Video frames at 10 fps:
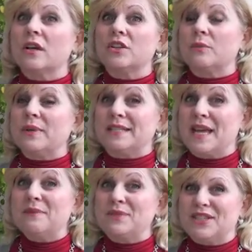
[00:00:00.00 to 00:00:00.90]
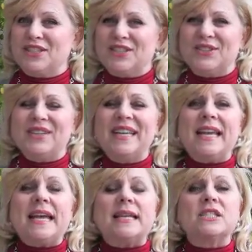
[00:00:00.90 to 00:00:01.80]
You'll be tempted to.
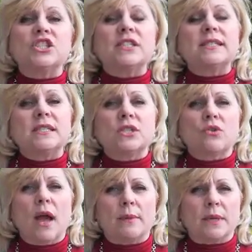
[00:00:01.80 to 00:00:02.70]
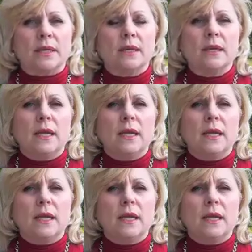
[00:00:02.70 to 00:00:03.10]
Is just describe it.